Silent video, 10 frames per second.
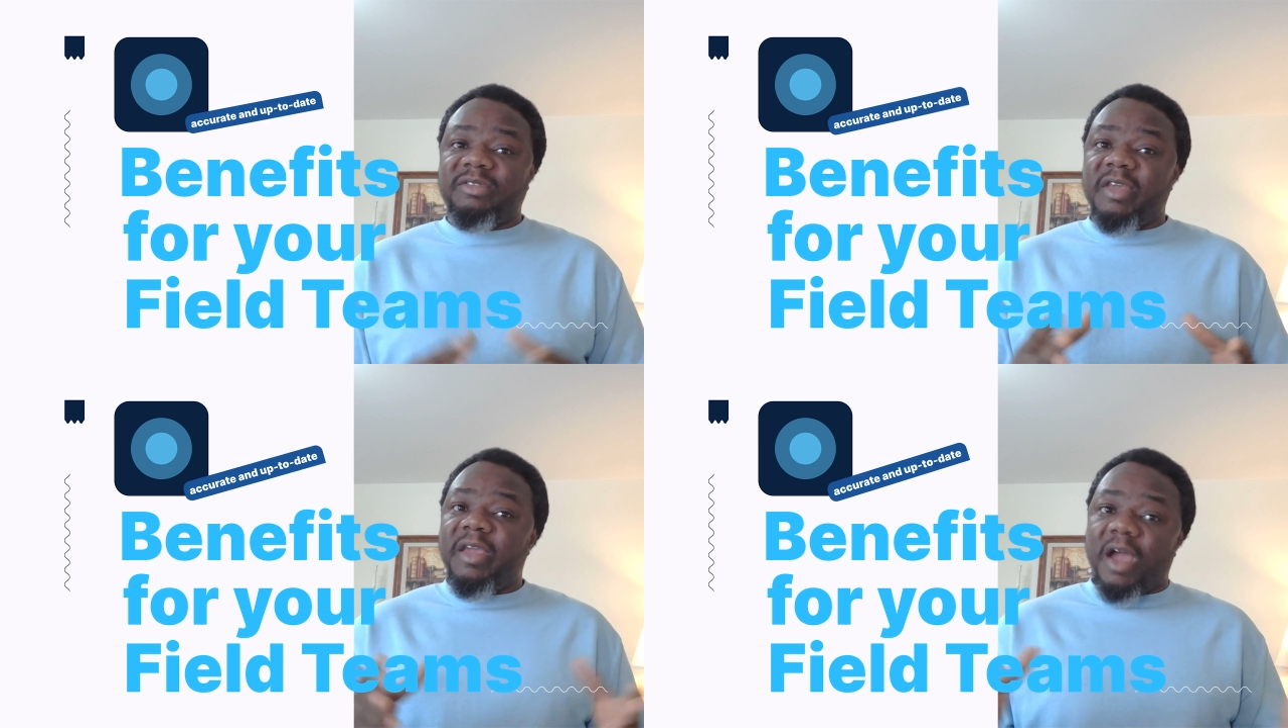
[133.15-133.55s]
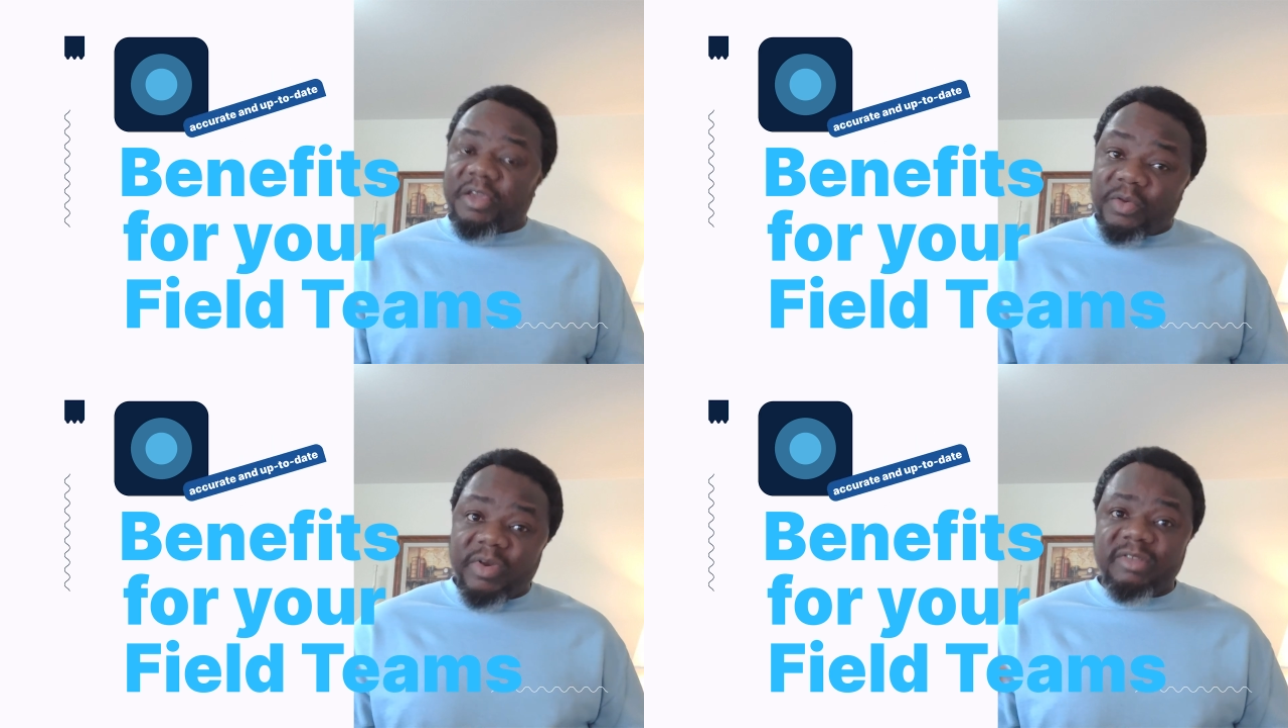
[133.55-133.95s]
stay
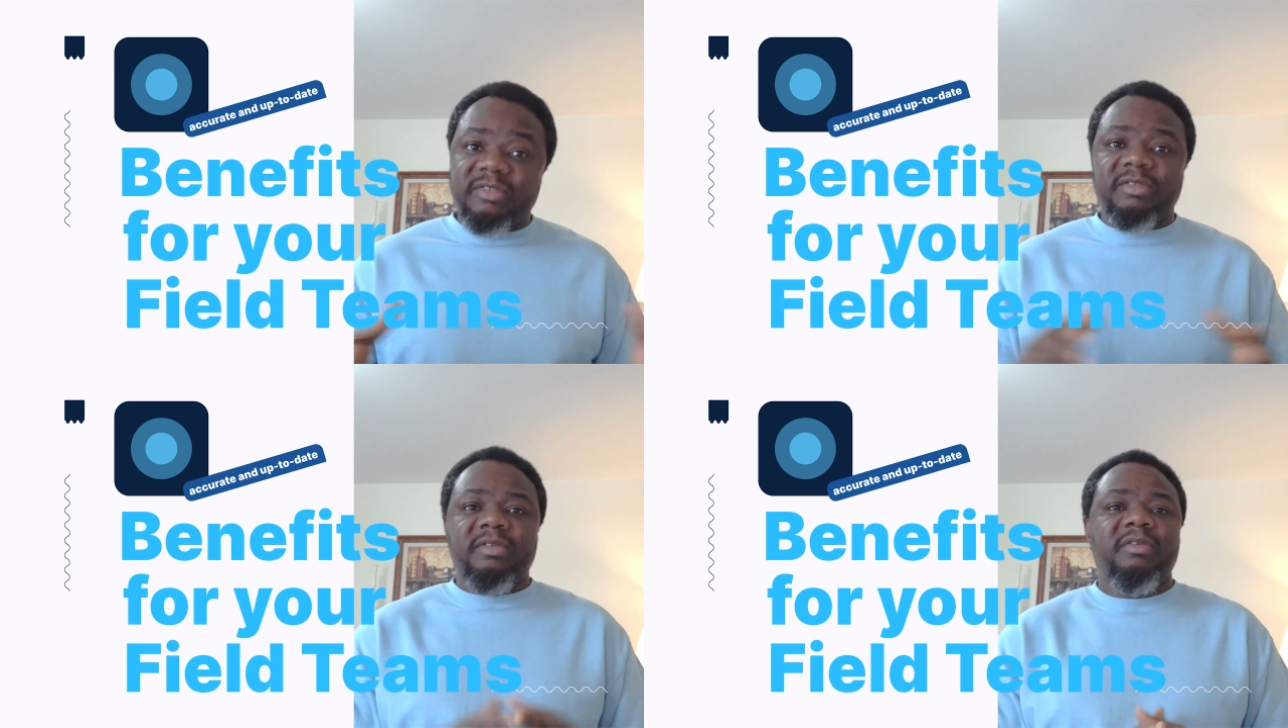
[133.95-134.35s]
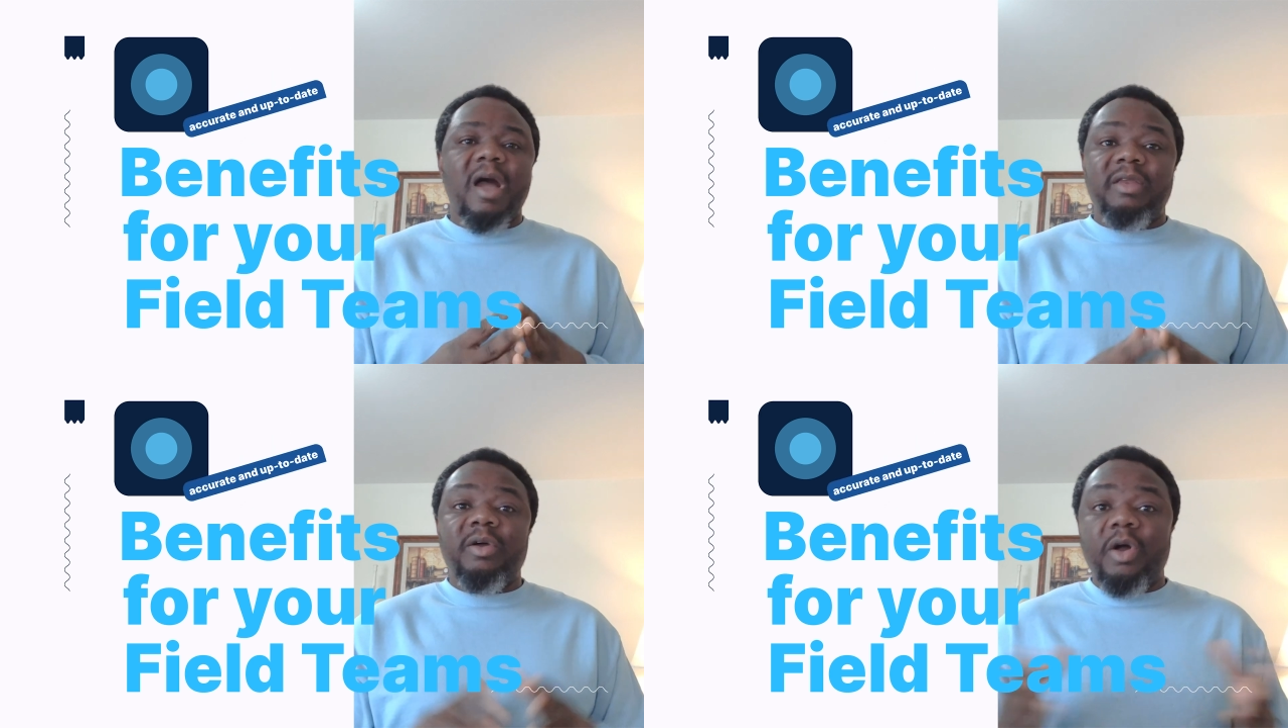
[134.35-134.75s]
accurate
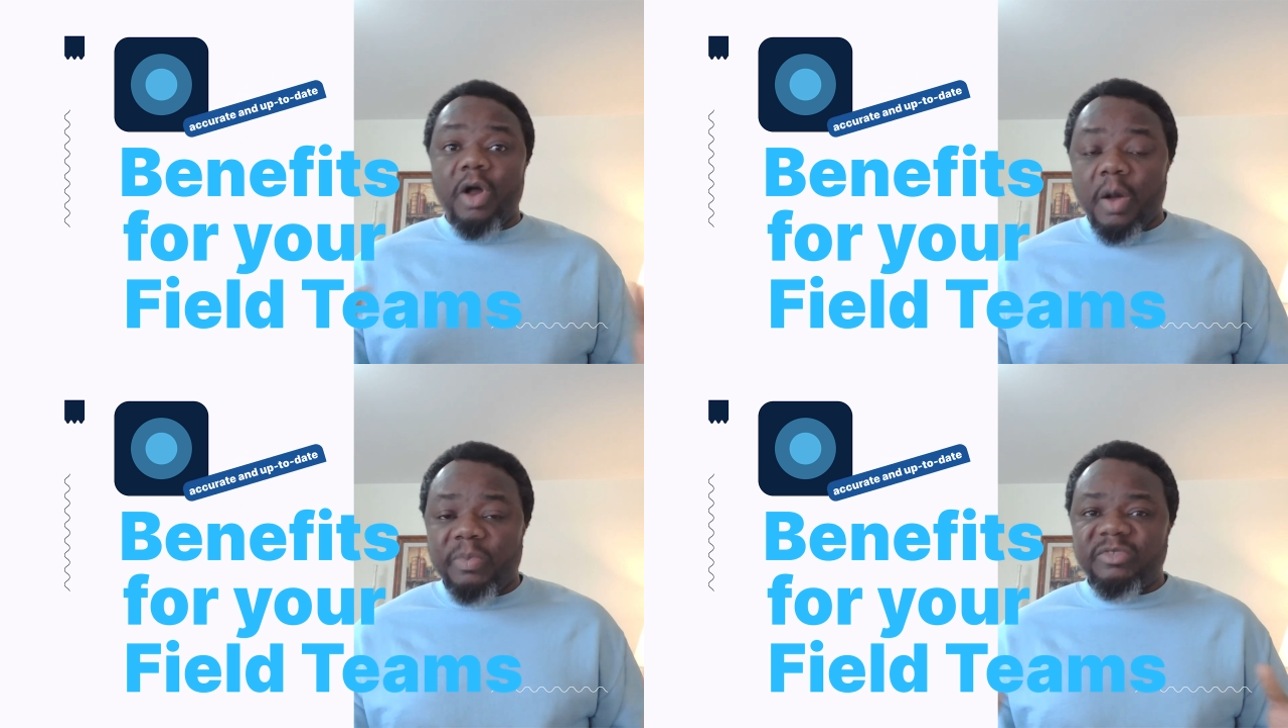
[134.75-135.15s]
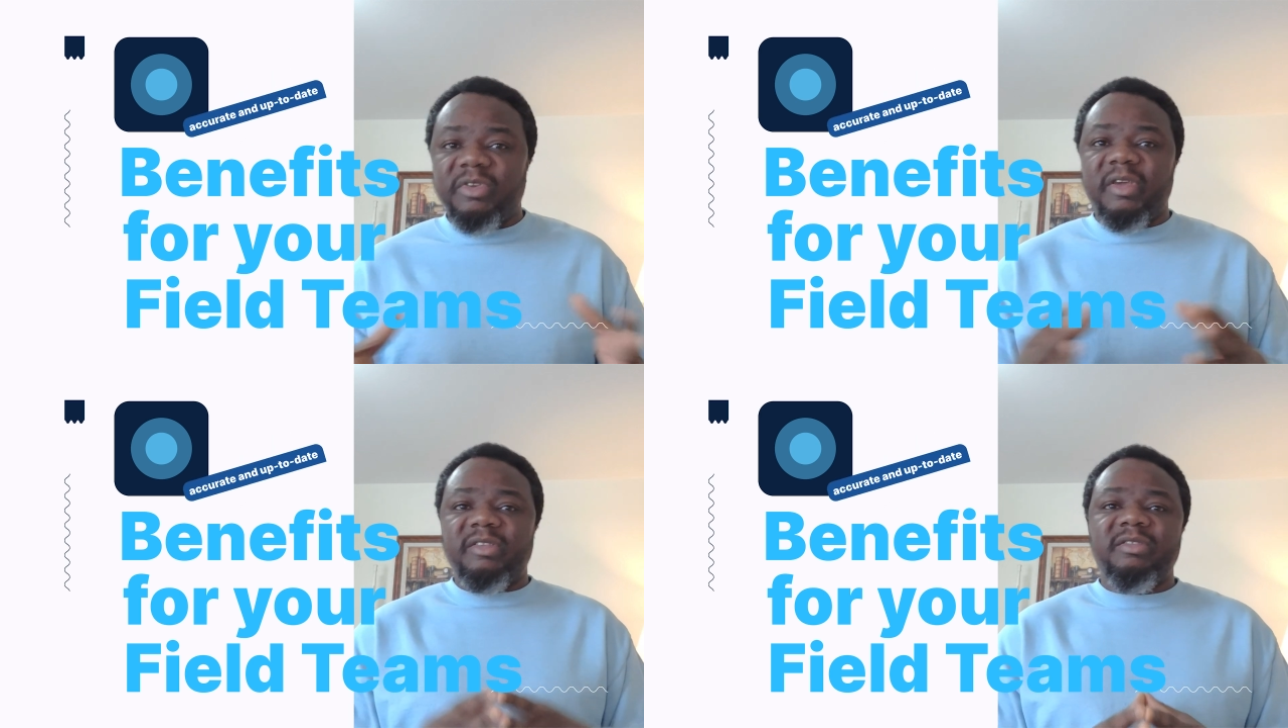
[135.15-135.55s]
and up to
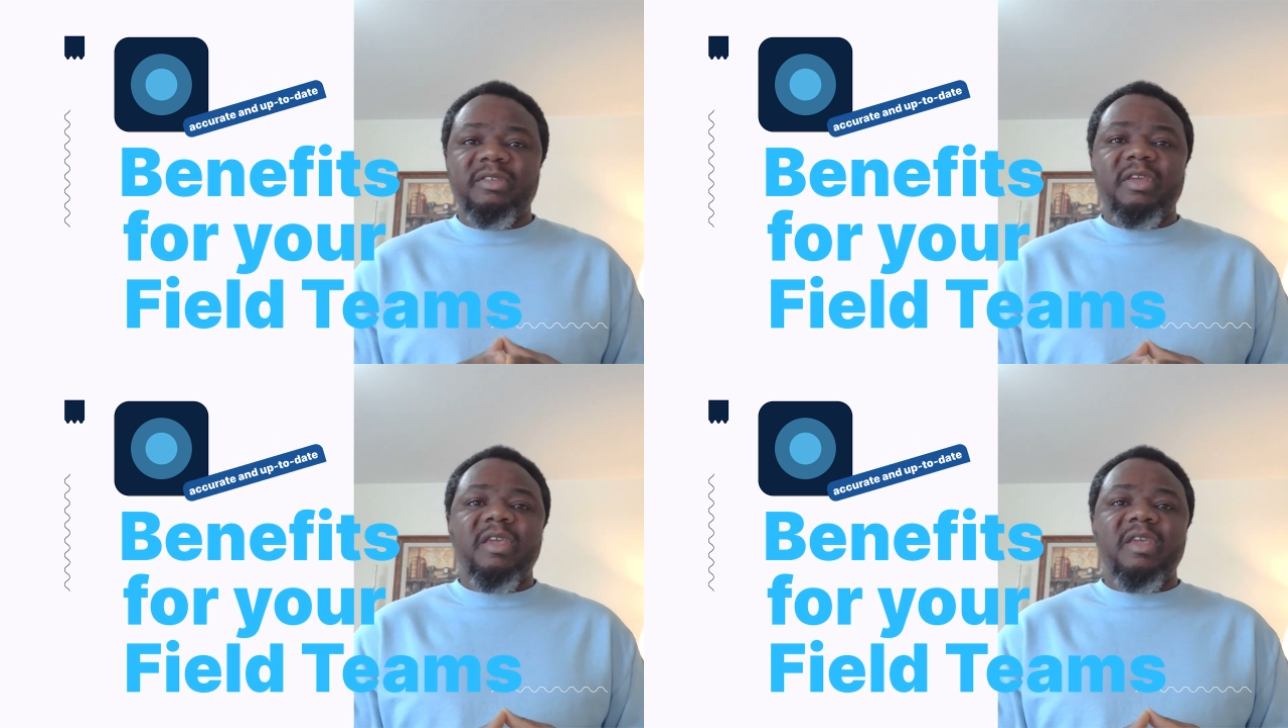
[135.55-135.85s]
date